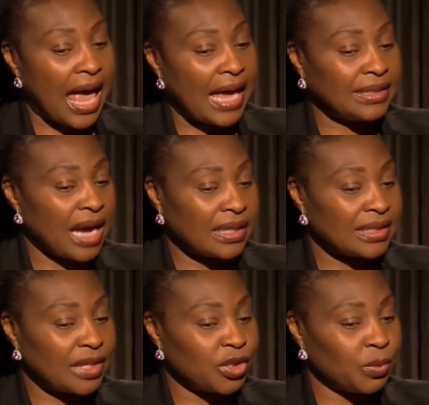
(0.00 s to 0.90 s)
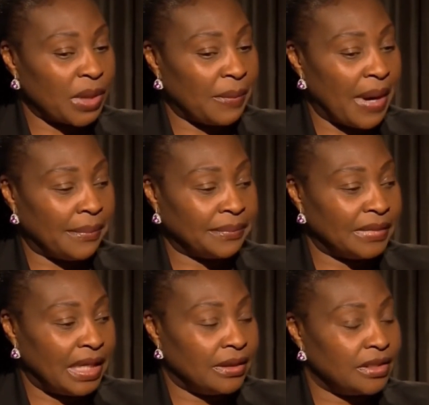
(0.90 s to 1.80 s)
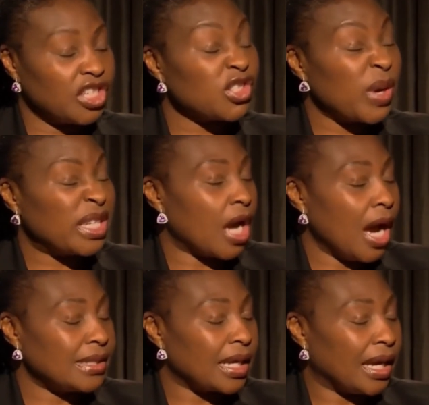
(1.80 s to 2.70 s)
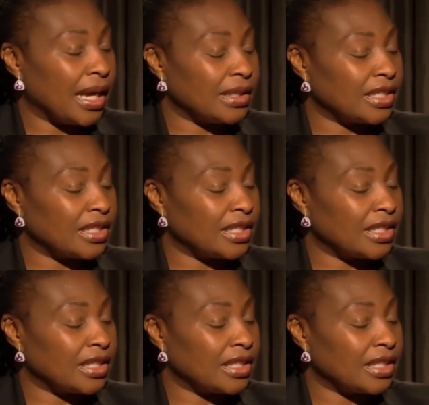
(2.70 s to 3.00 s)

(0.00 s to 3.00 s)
And I said to my mom, just to entice her